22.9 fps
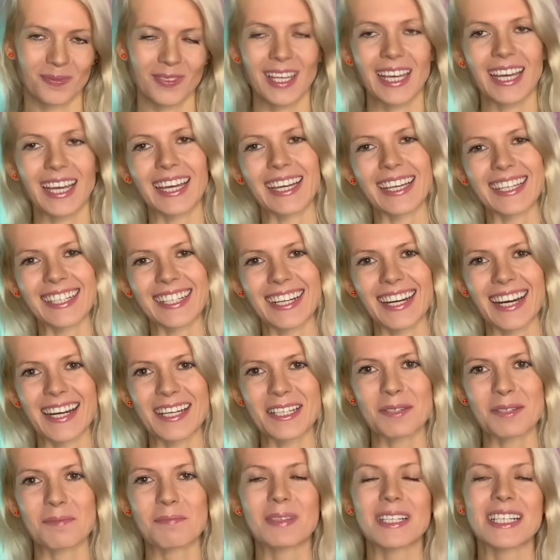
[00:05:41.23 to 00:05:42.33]
And
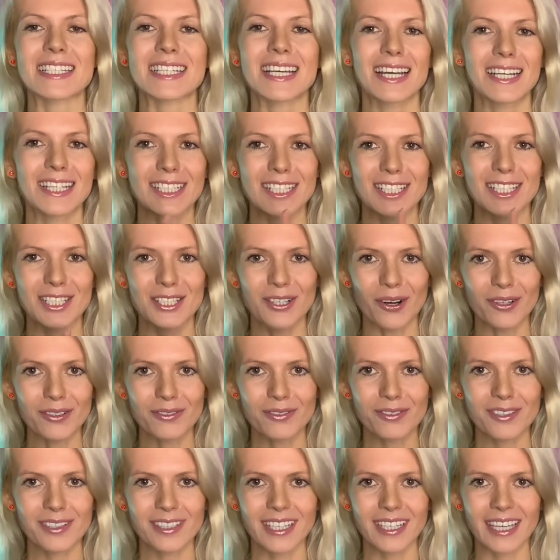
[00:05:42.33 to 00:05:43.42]
guys, please don't
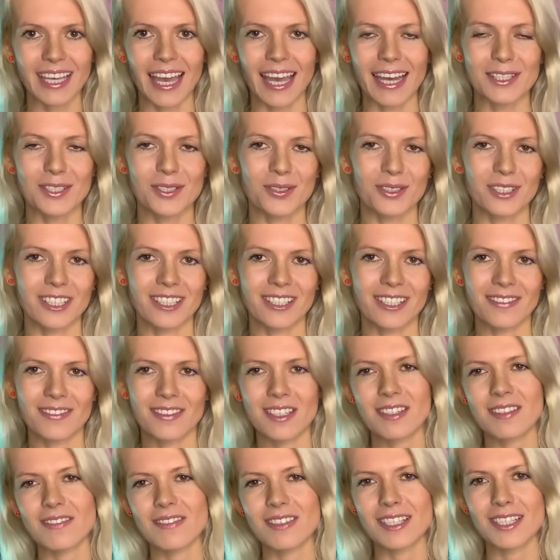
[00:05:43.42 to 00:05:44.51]
forget to give
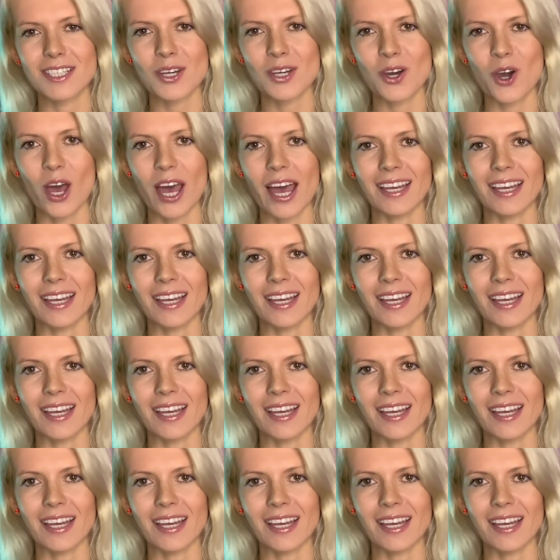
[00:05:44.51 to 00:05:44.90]
this video